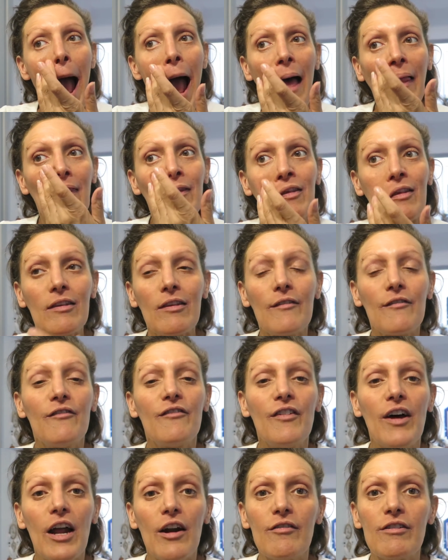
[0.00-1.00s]
And this is a
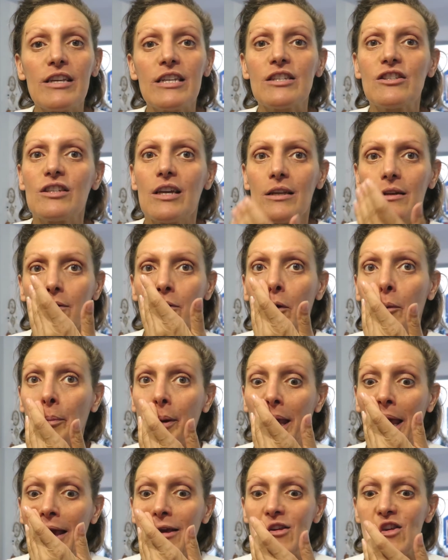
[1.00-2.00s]
very gentle
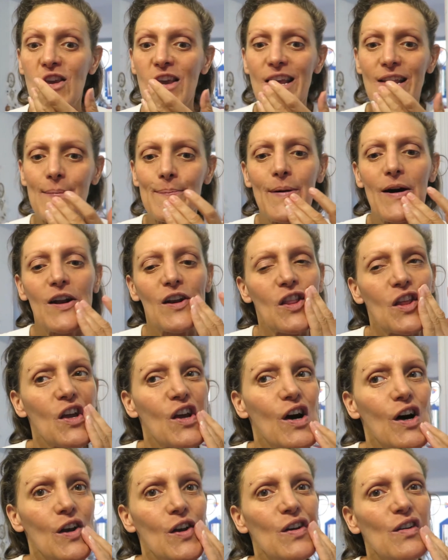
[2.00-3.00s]
PHA. It's part of the
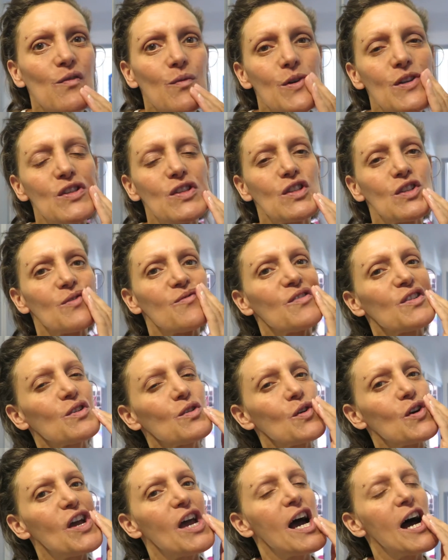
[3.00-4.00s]
Garden of Wisdom,
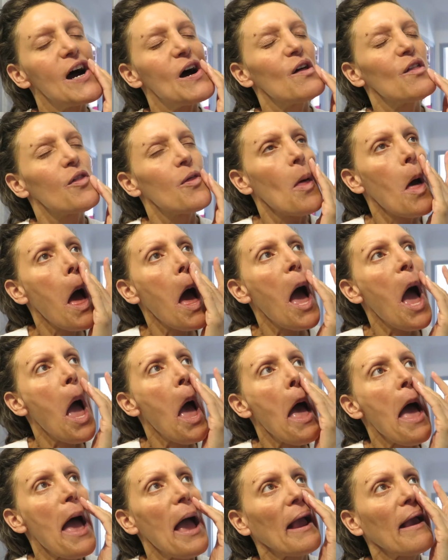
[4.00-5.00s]
Victoria Health.
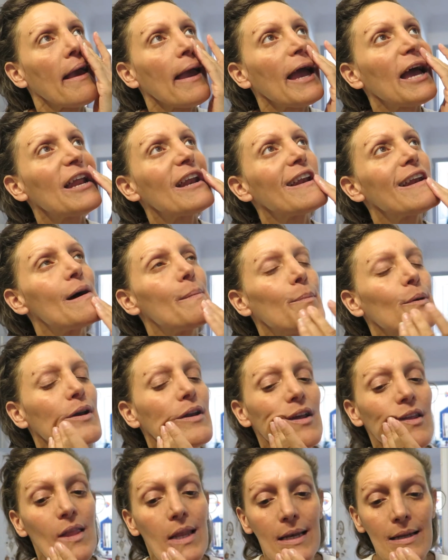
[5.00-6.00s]
Again, and I'll put
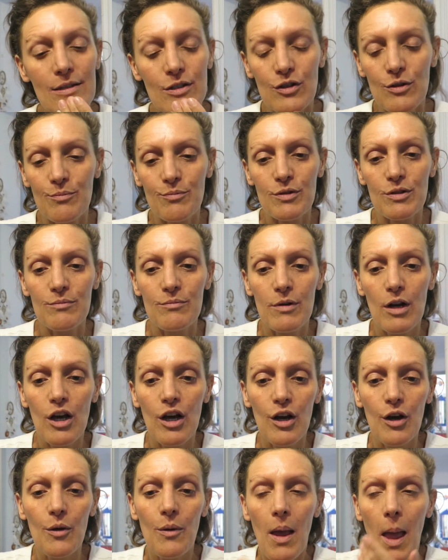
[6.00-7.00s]
it in the description
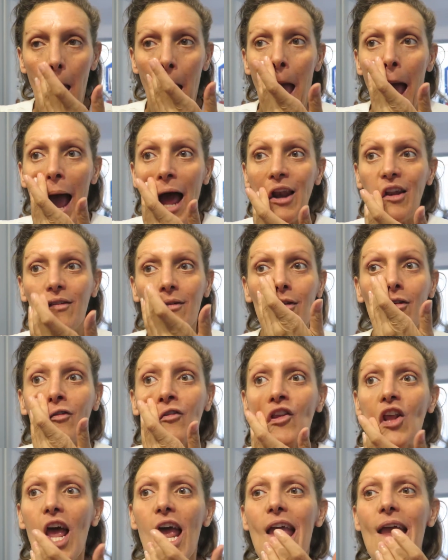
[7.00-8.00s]
below. And it's the
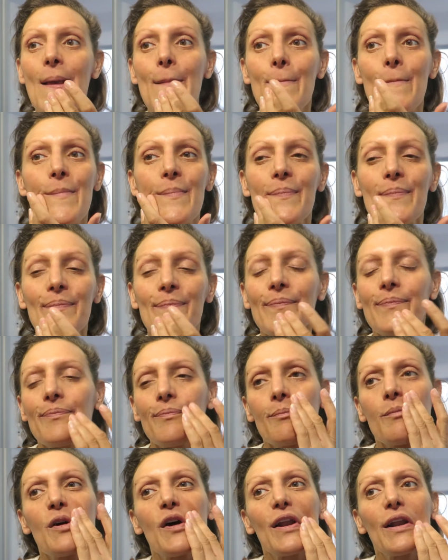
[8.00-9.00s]
same
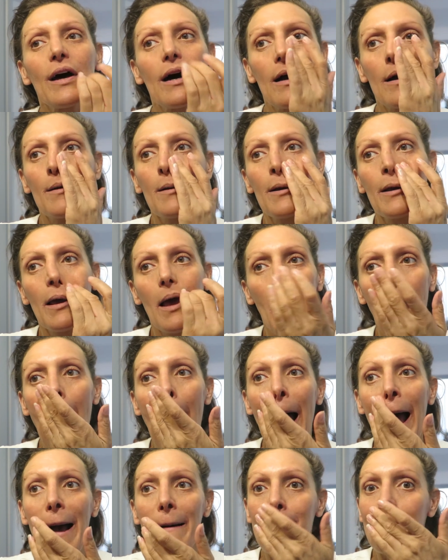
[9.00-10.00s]
product
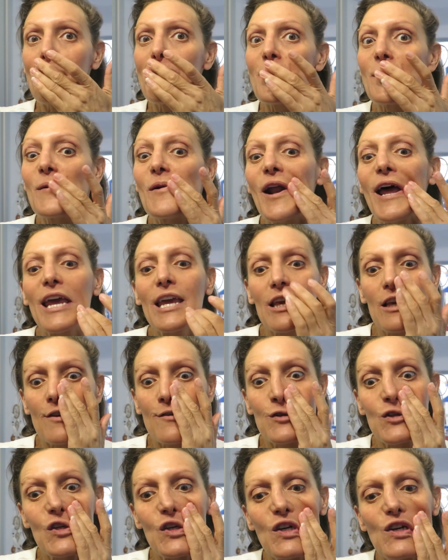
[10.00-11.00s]

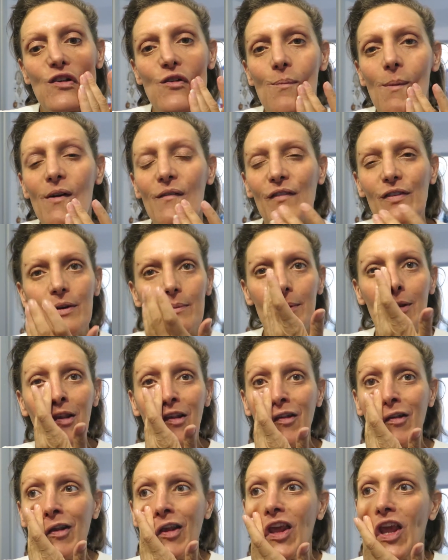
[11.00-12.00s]
range as my
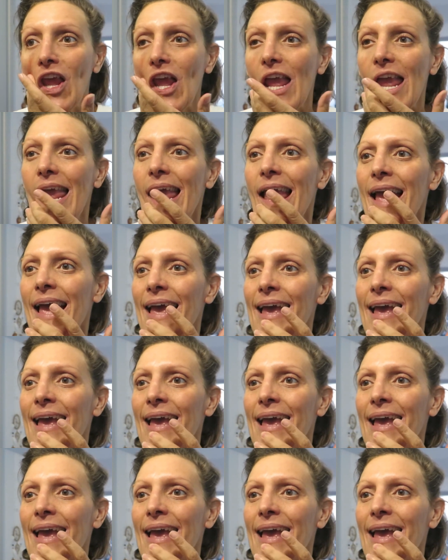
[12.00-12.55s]
vitamin C.